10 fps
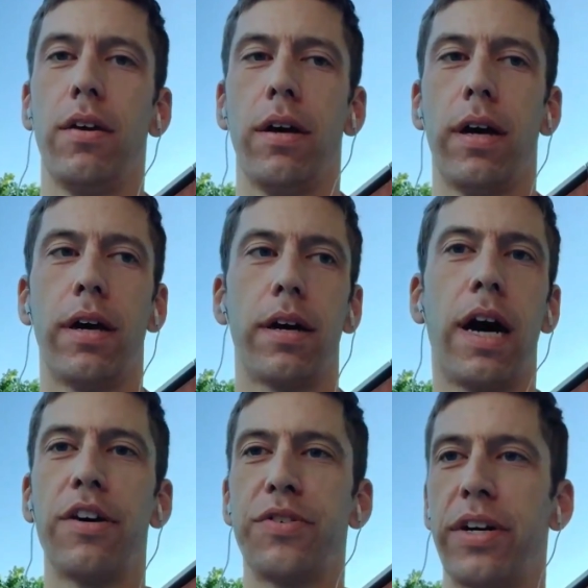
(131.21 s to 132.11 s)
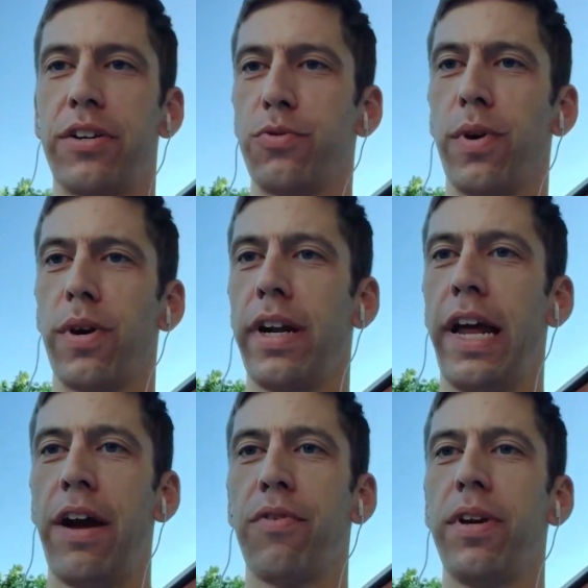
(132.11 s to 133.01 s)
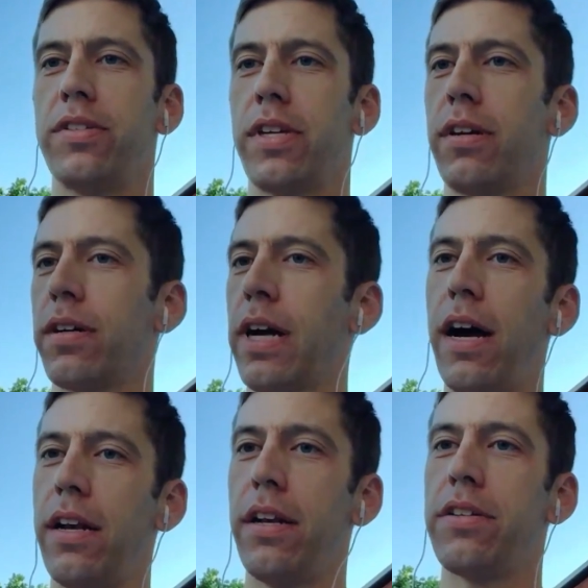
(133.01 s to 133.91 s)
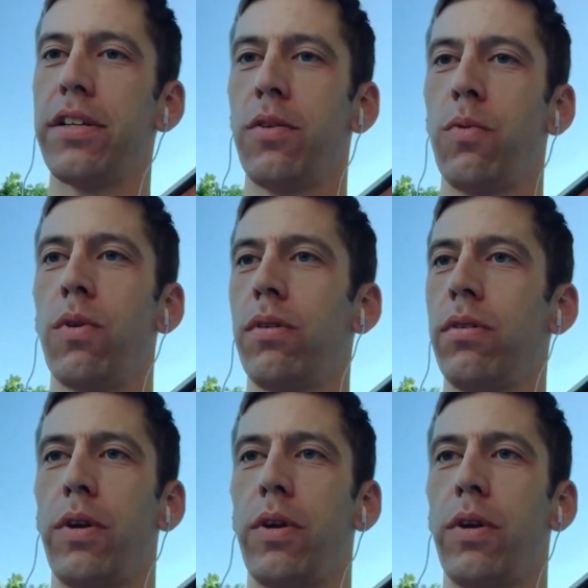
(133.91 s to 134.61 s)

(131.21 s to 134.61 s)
contractors work on every single continent in the world,